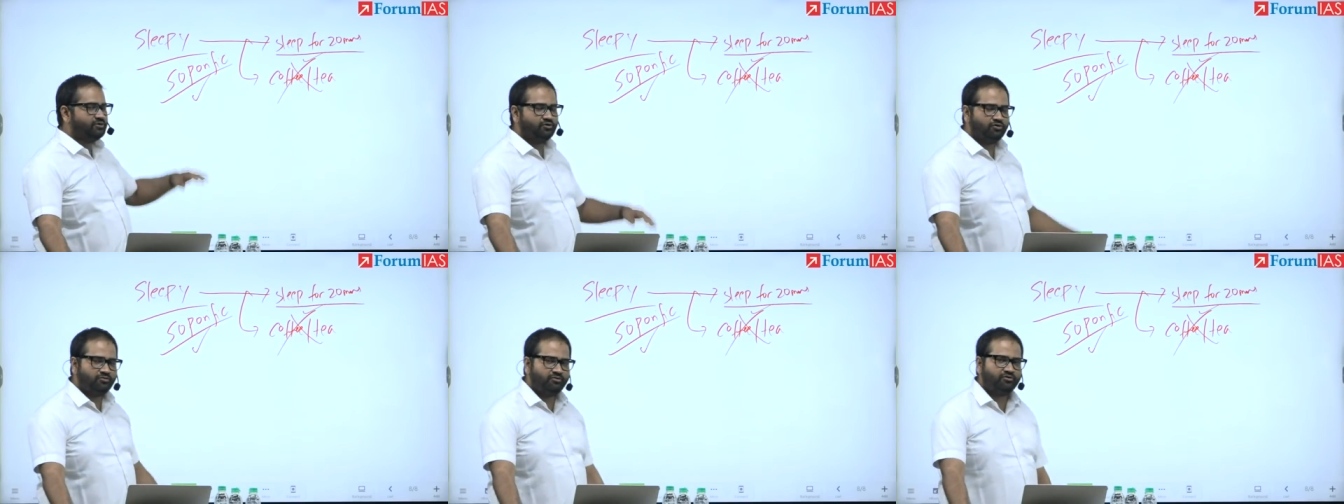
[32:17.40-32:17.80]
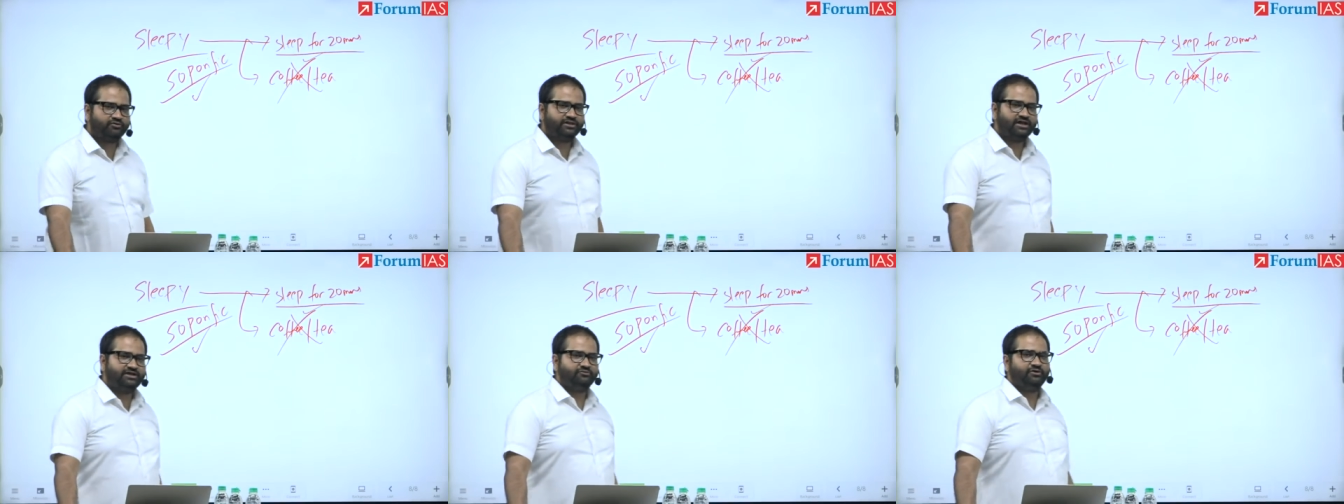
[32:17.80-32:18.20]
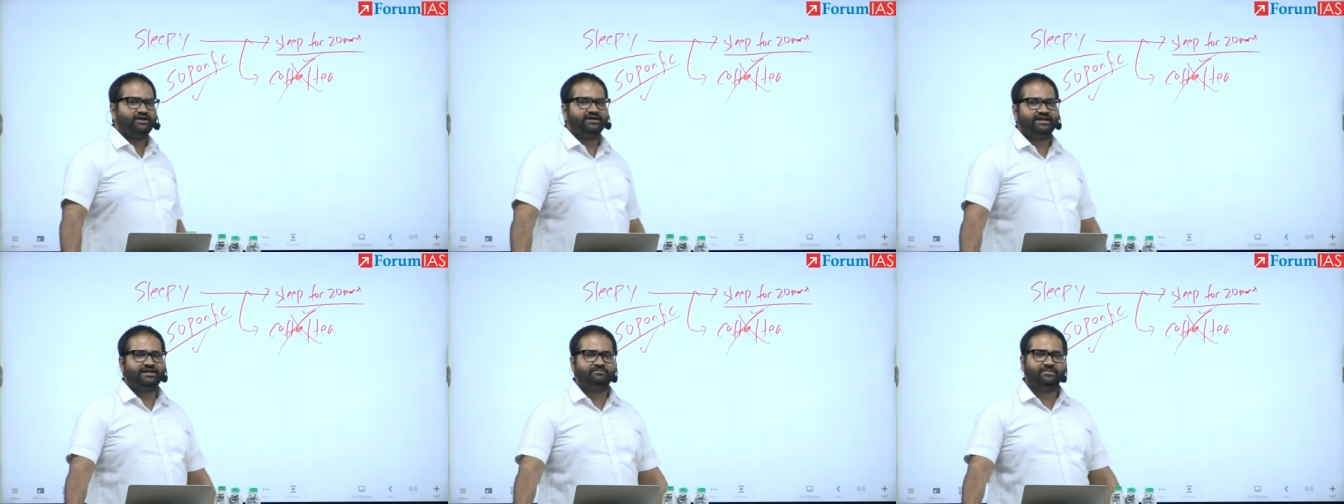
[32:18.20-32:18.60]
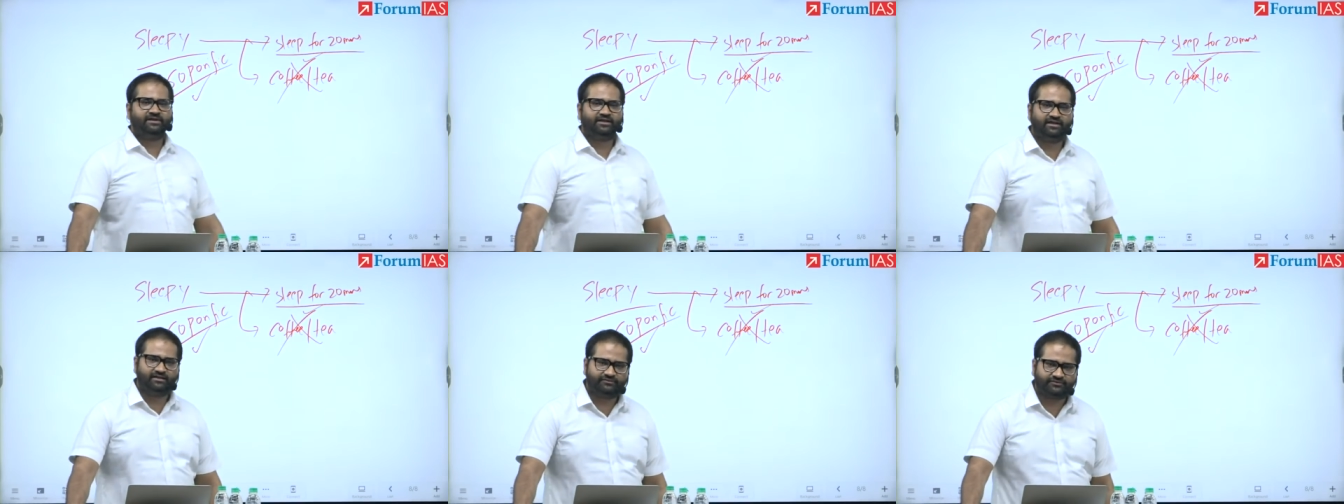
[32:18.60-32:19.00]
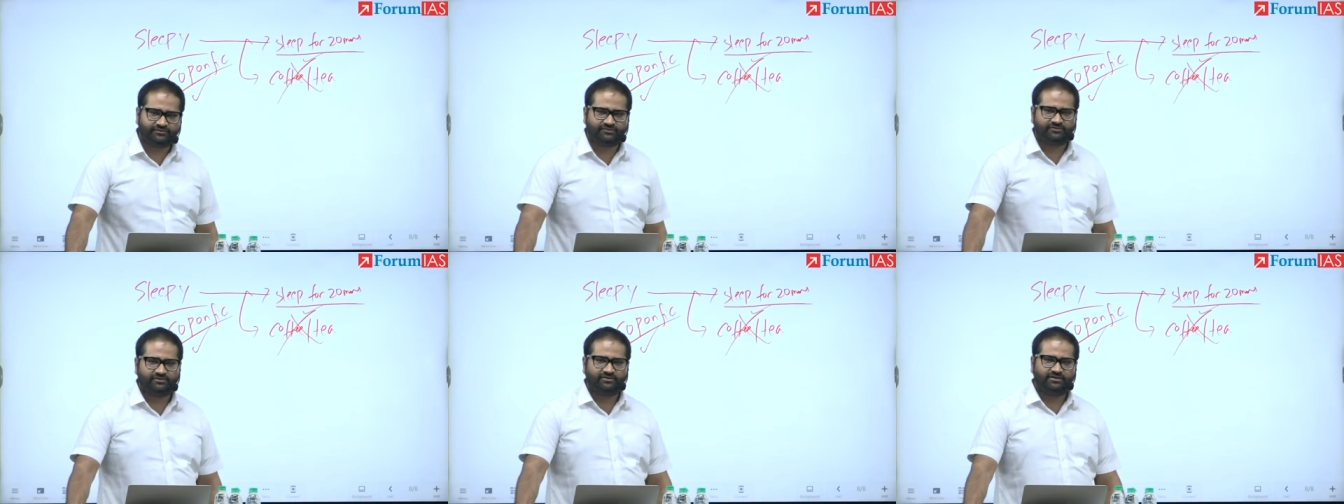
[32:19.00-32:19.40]
no more than 20
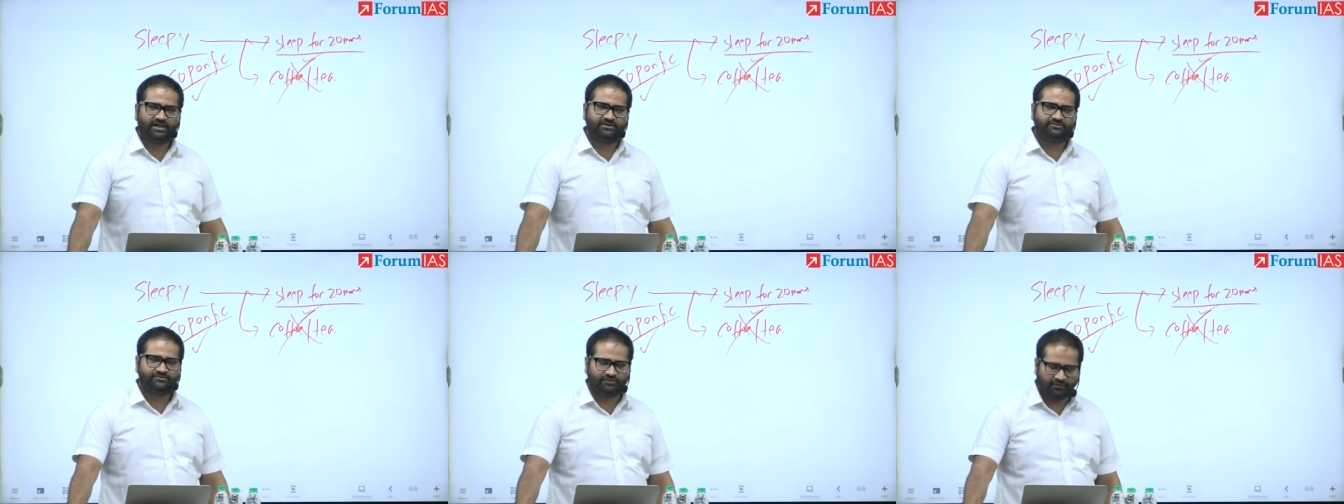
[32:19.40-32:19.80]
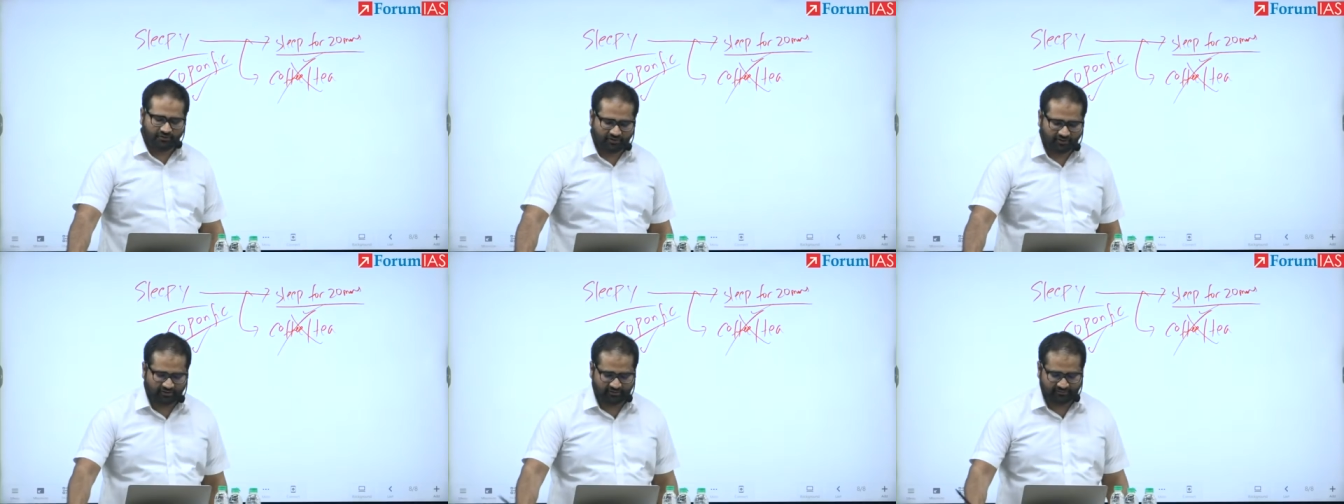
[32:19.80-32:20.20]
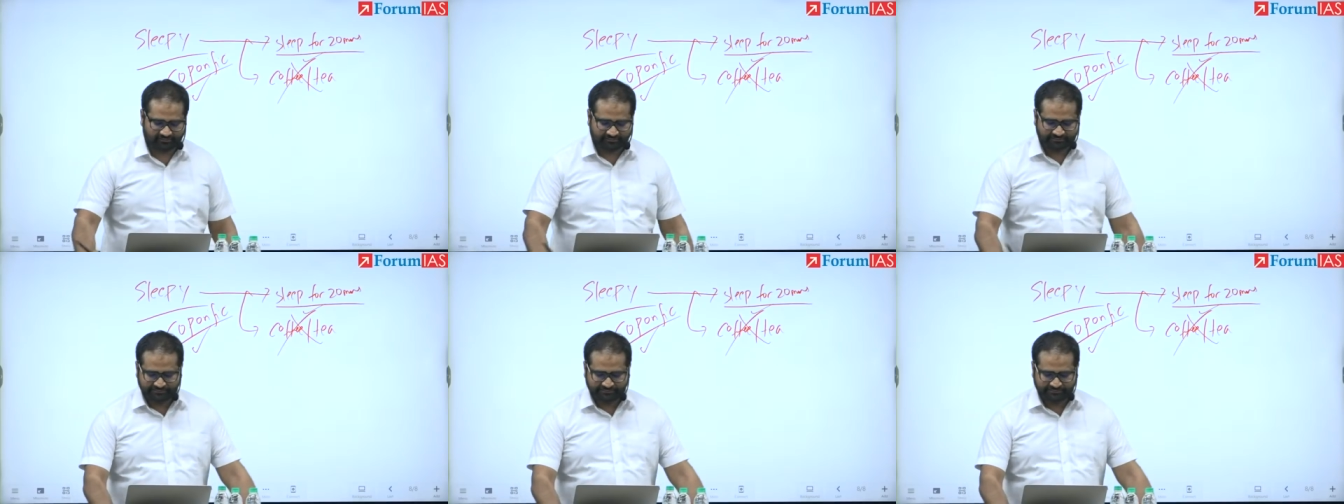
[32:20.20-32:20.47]
minutes. That's all.